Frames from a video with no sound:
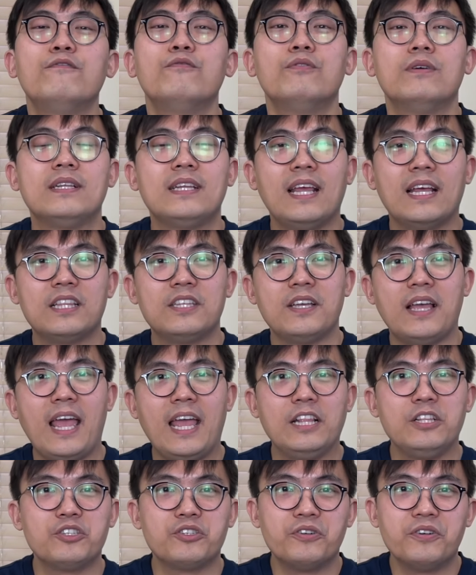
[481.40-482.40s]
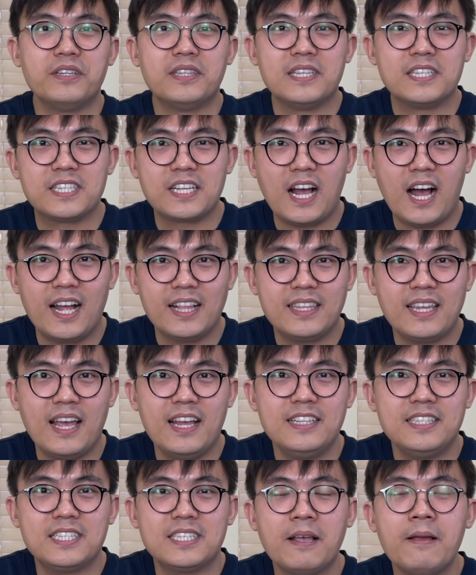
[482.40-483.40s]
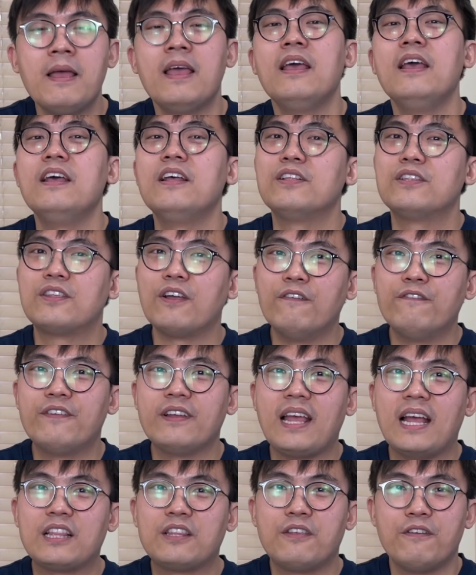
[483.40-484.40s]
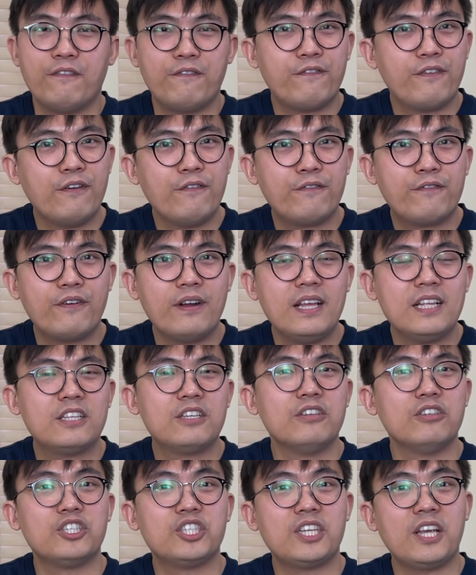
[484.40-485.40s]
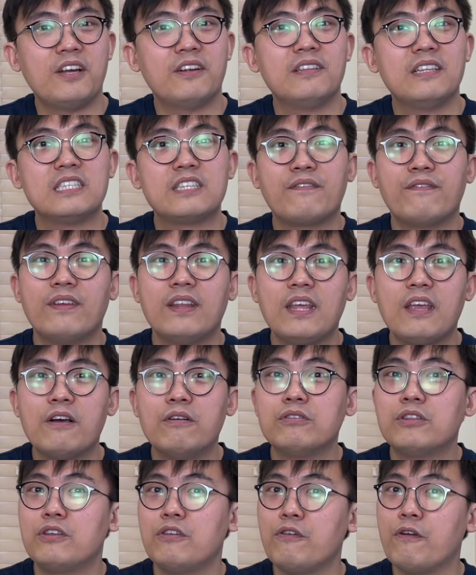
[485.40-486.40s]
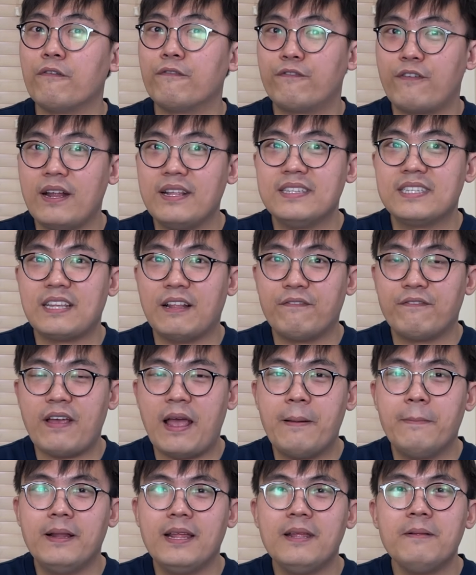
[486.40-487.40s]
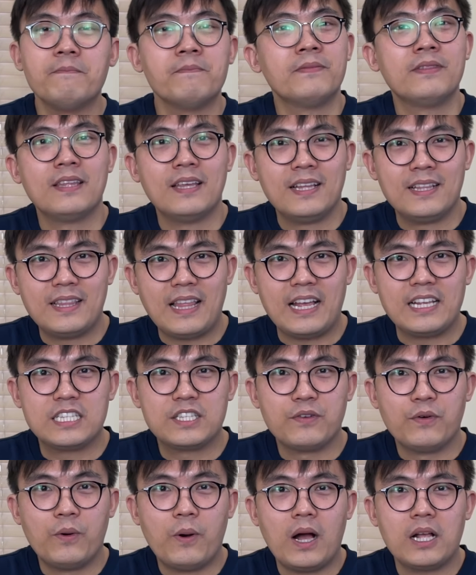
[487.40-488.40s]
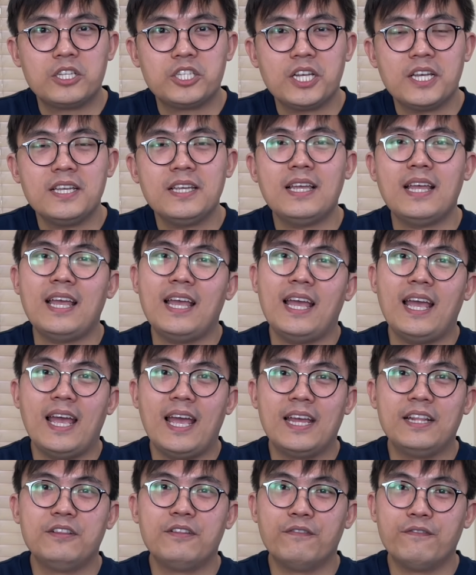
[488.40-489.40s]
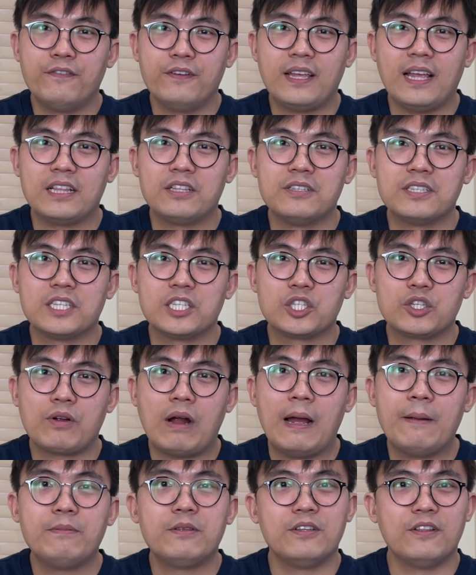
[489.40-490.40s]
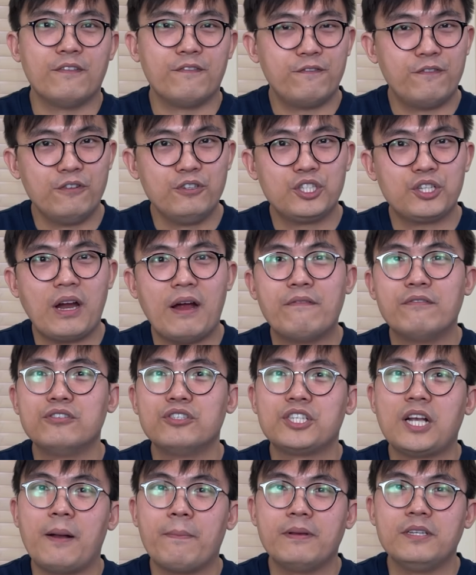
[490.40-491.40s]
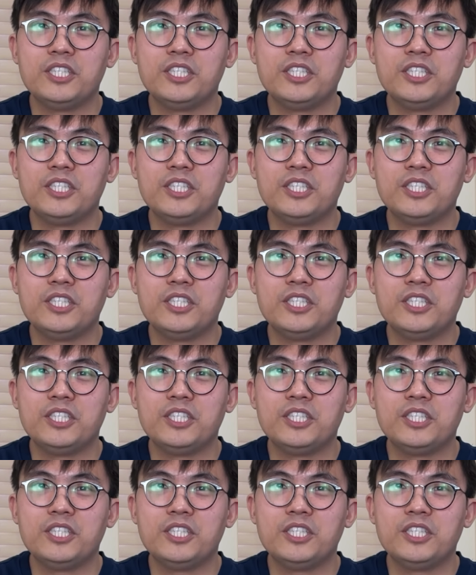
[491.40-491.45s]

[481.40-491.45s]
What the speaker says: would get to enjoy this content. Don't forget to feel free to share this video to your friends and family. Thanks for watching, and don't forget to subscribe to the Food Travel Shopping